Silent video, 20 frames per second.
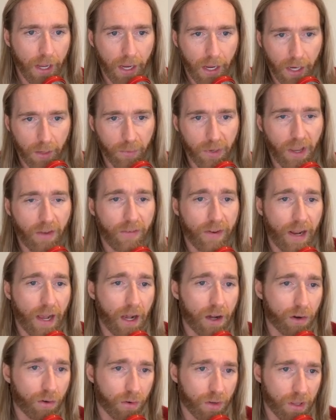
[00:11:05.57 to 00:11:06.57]
And we have an
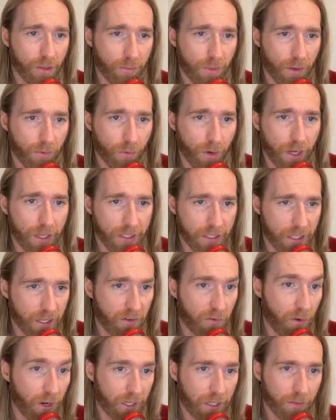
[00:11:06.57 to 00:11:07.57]
algorithm that runs that
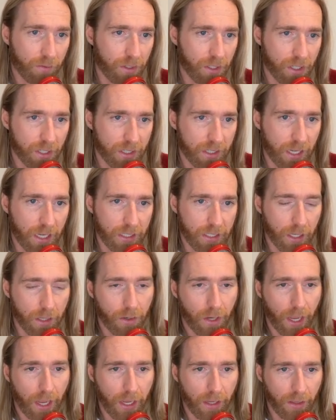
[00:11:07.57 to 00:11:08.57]
effectively just says,
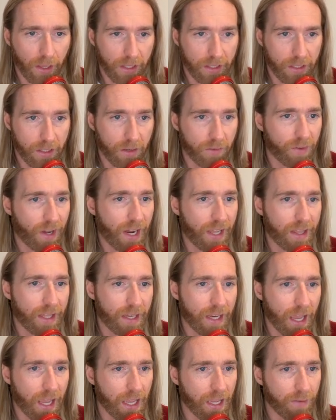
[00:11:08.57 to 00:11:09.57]
okay, let's divide the
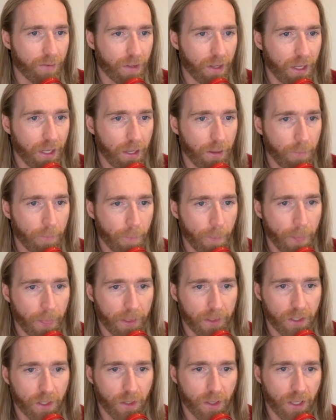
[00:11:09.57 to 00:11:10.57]
day evenly
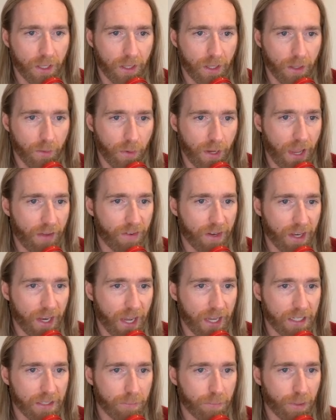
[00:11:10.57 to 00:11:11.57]
so that we have a
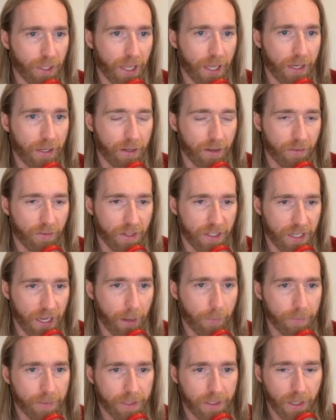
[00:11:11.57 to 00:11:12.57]
nice blend of
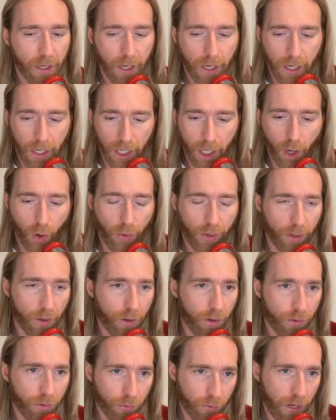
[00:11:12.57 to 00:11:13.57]
attempts going
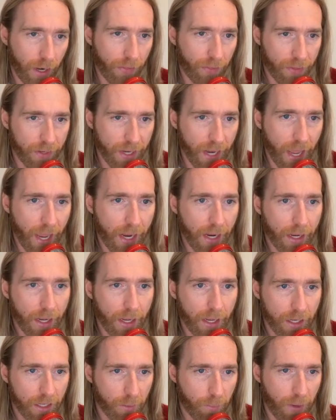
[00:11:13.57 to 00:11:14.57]
all throughout the day,
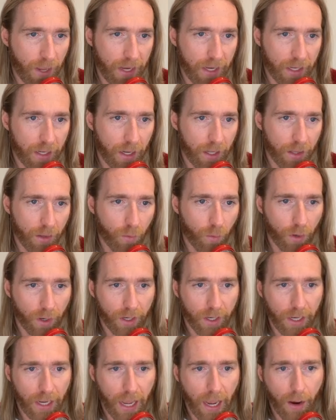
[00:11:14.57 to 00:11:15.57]
depending on the
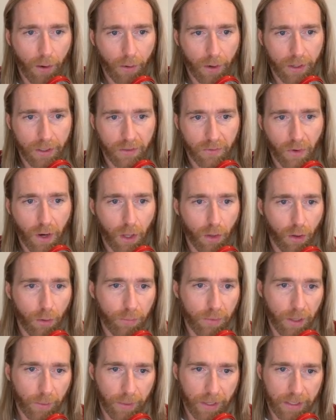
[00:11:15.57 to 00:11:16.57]
working hours, follow-up
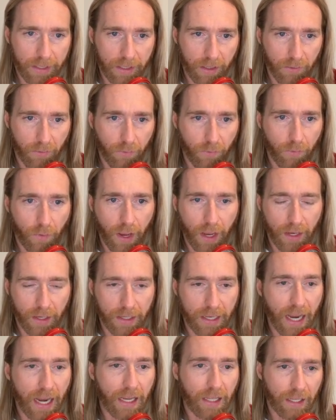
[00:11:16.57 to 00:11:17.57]
limits, and
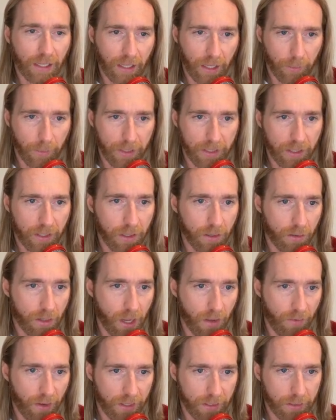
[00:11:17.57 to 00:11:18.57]
daily limits that you
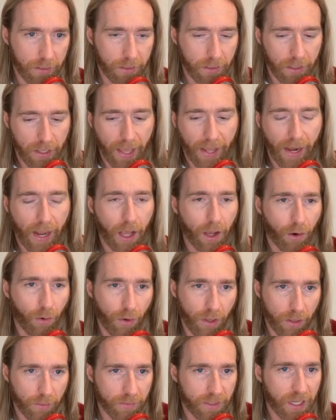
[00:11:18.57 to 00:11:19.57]
give us. That
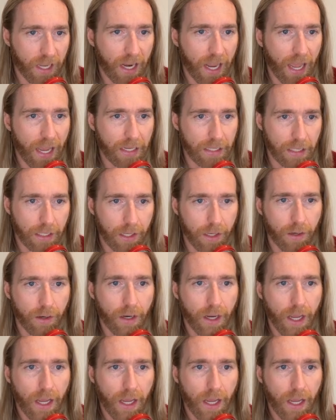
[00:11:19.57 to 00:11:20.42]
algorithm is going to execute.